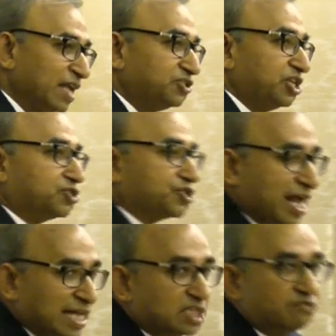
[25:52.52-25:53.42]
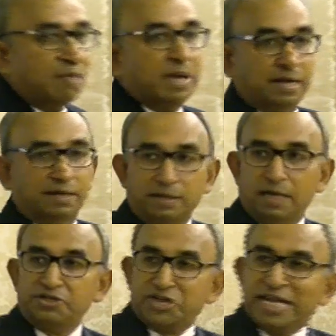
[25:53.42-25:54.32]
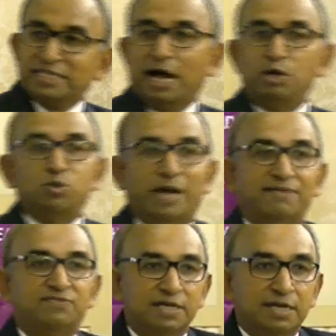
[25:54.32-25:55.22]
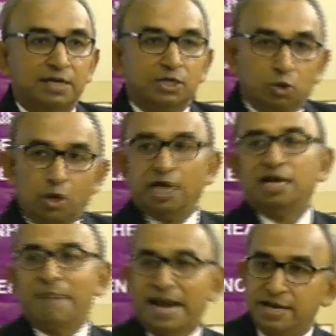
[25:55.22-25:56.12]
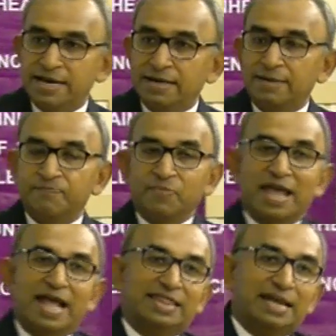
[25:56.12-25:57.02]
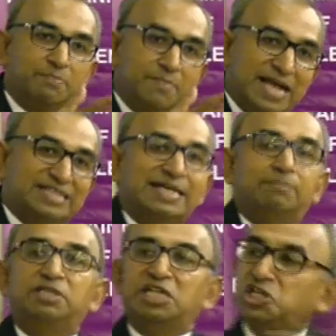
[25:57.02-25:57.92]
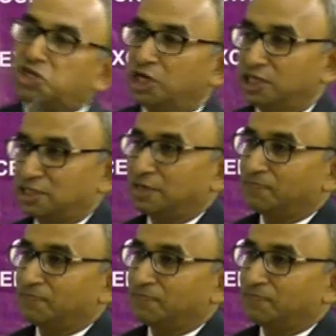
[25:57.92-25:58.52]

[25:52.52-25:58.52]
she trains women, trains housewives to learn Mandarin, and then makes them teachers